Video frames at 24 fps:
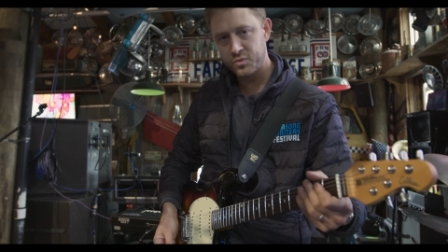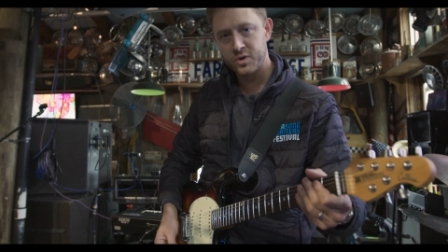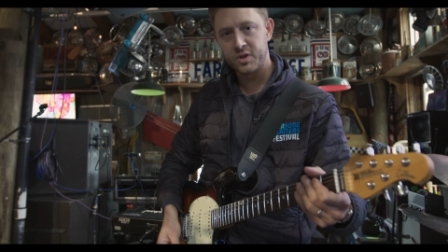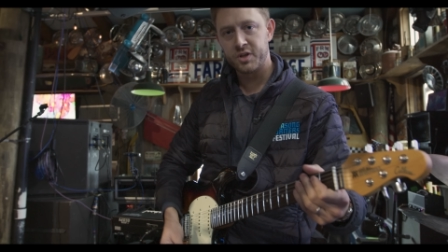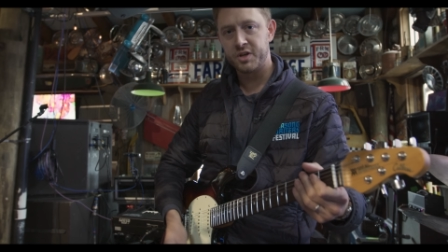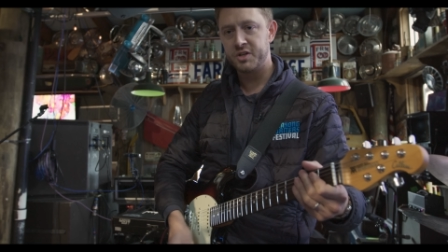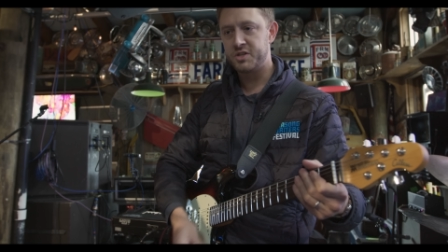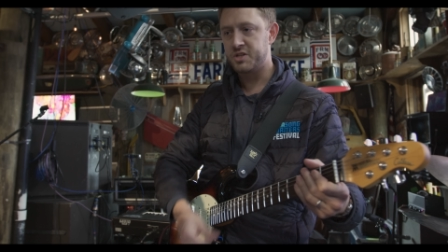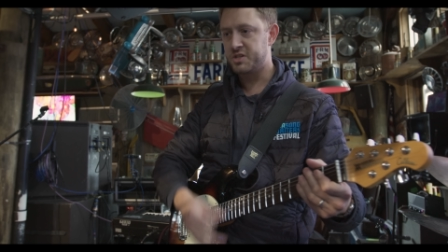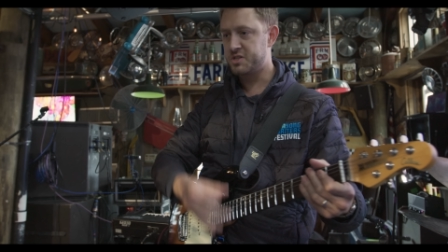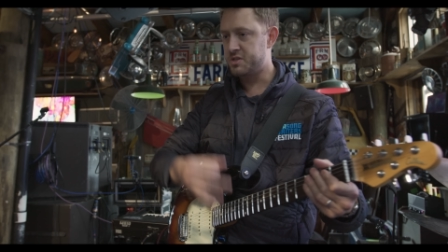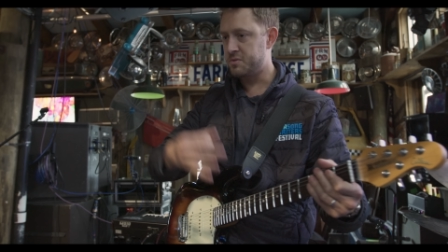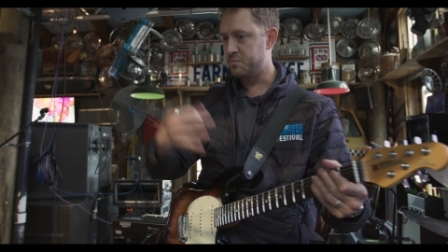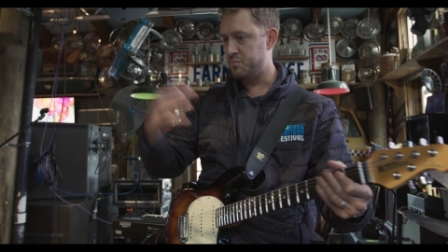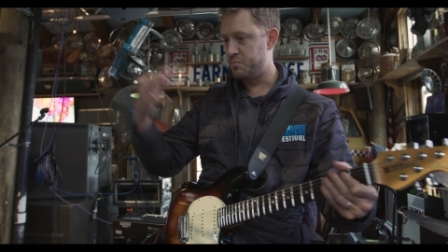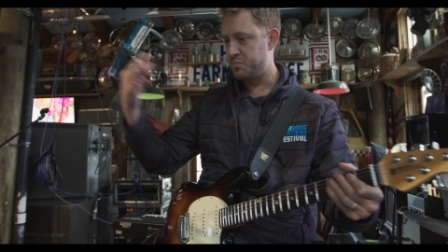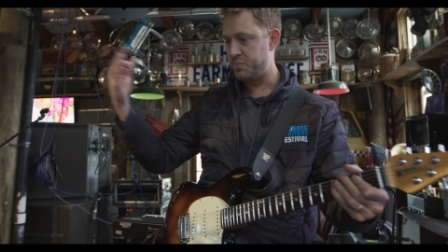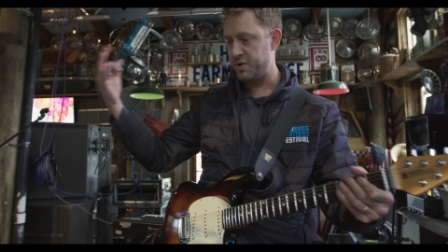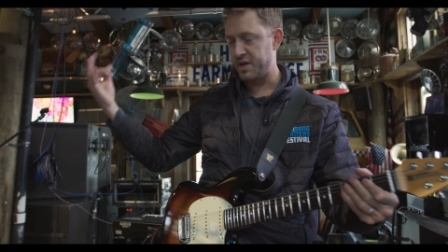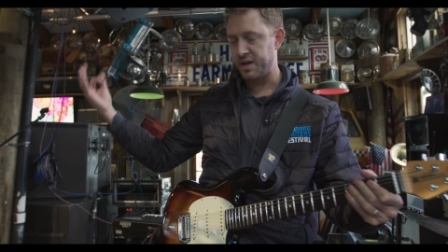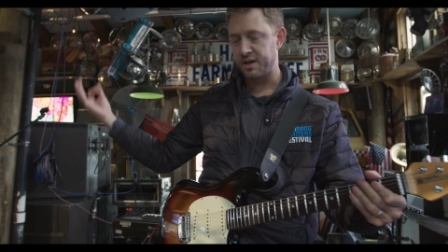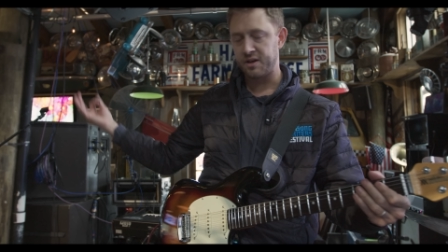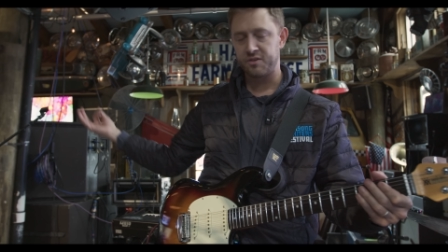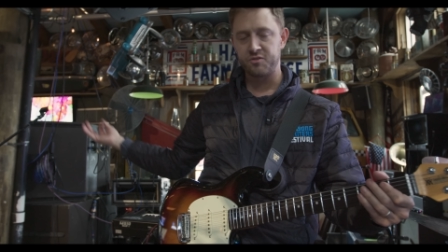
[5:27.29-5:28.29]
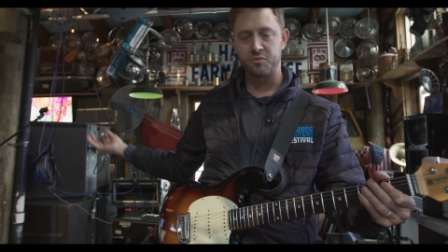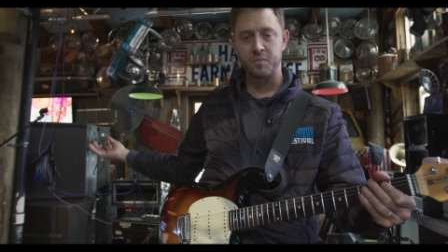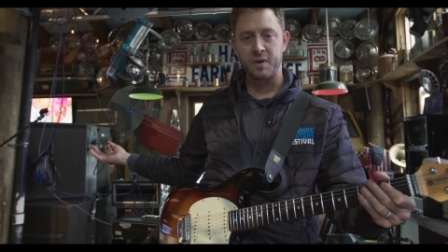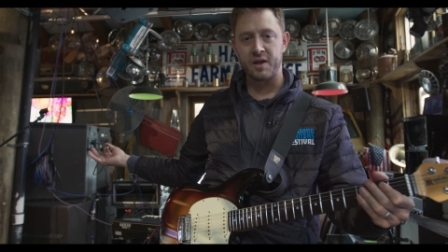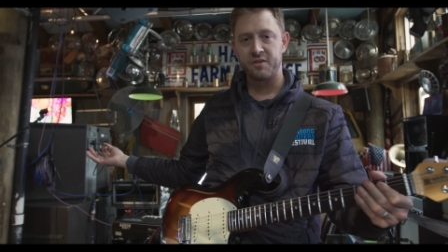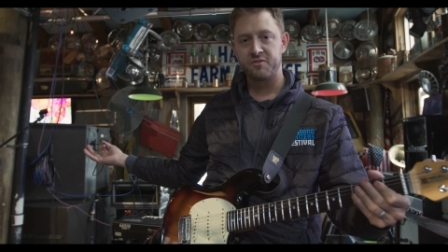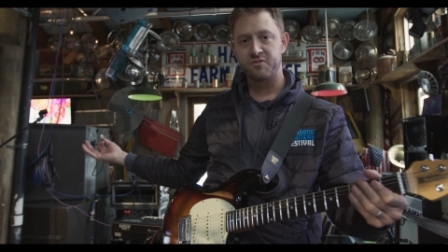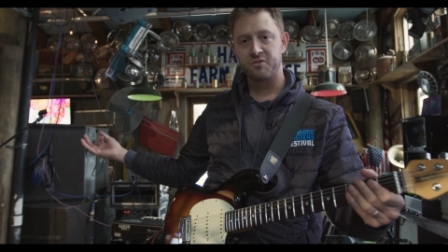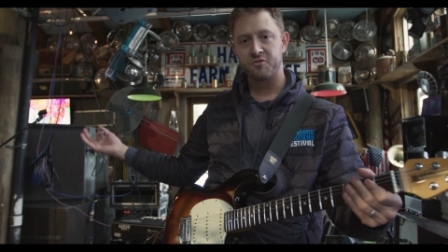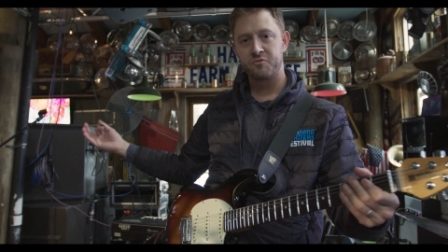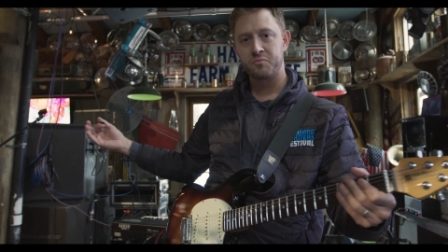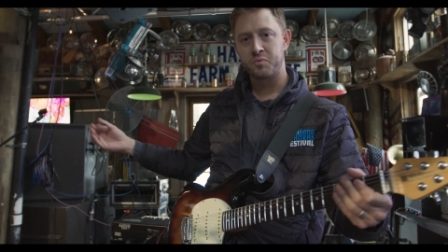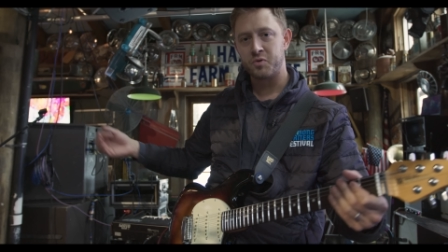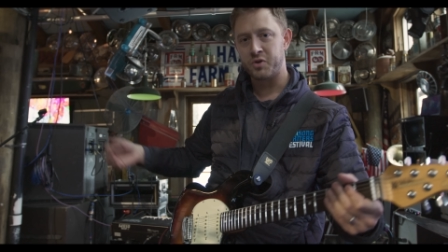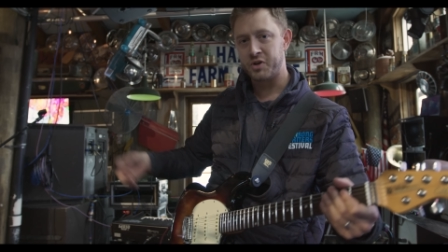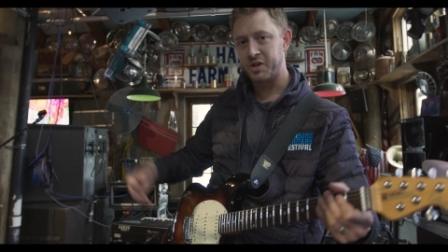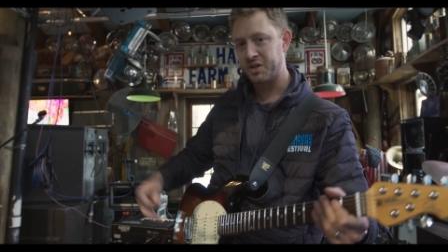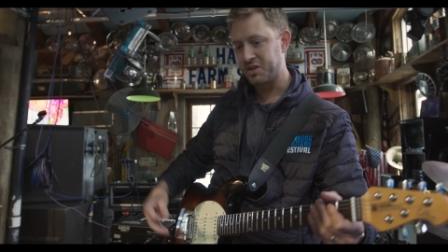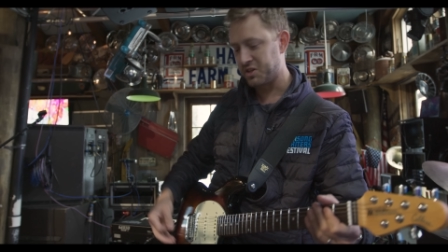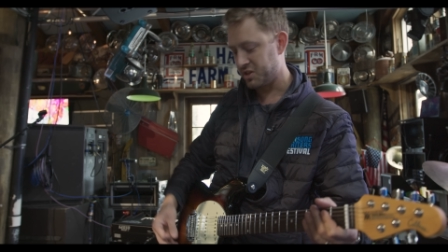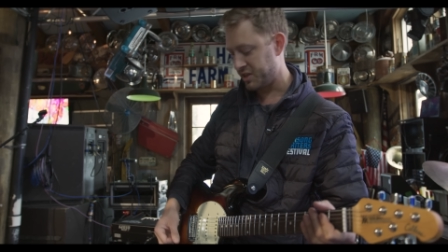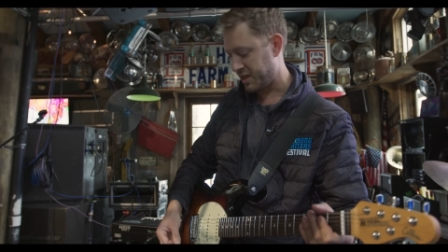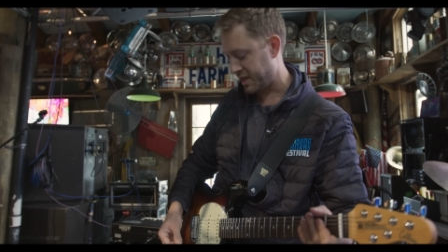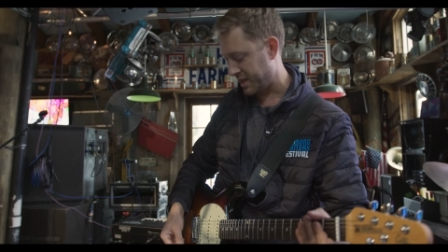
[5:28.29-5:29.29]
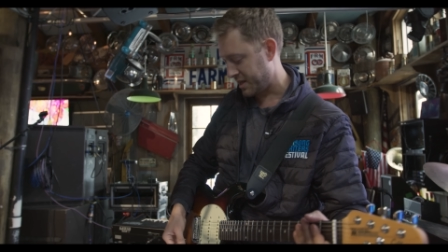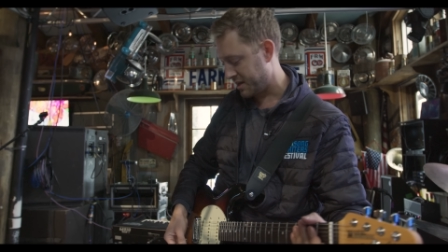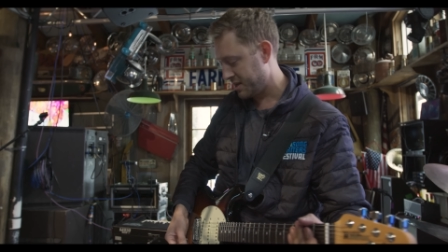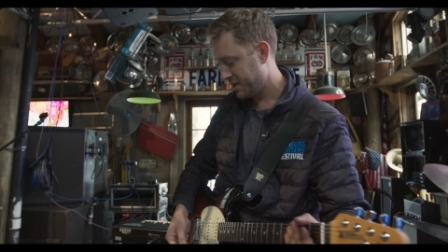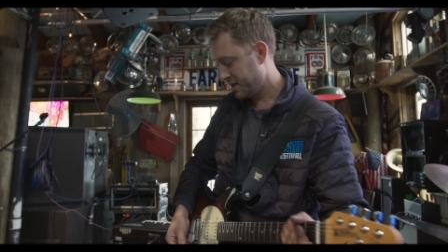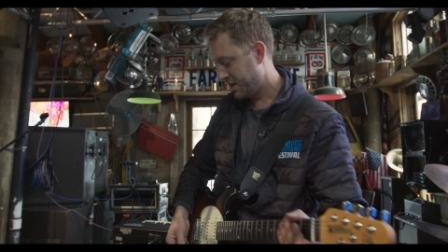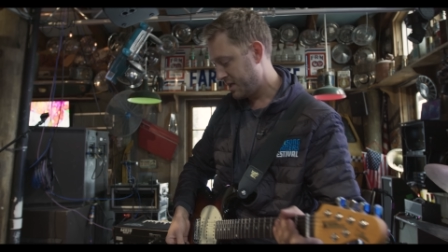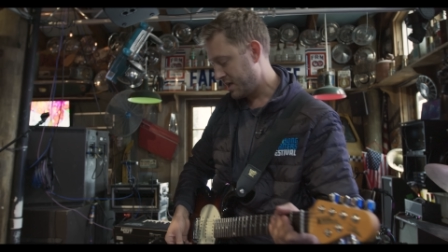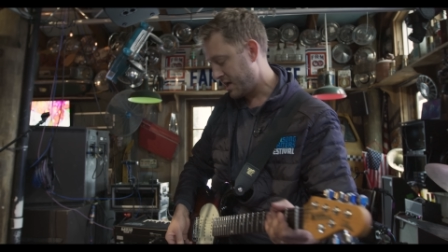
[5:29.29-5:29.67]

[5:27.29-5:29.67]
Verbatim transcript: really just big, expansive, pretty clean.